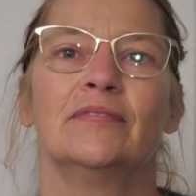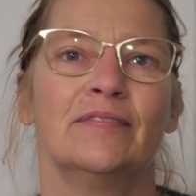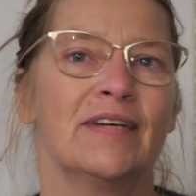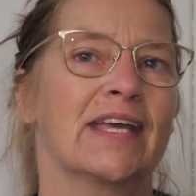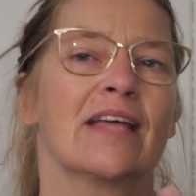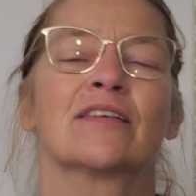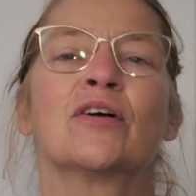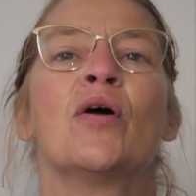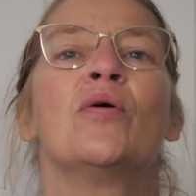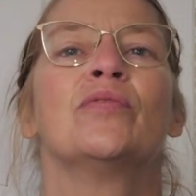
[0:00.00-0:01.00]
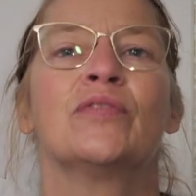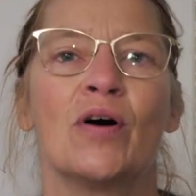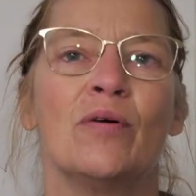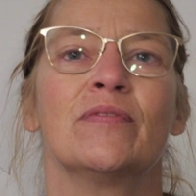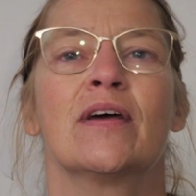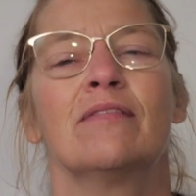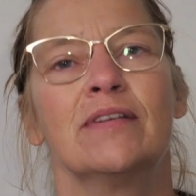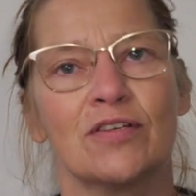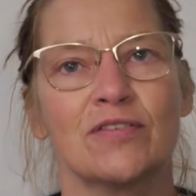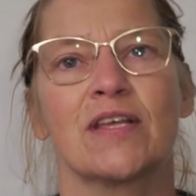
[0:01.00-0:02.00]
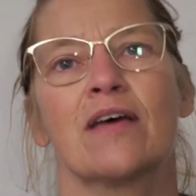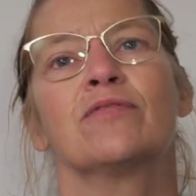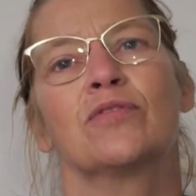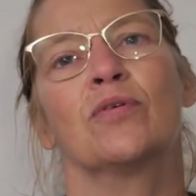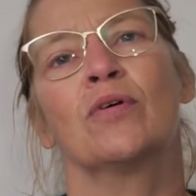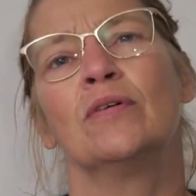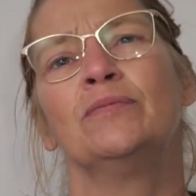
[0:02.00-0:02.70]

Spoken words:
we can't go down there. We just have to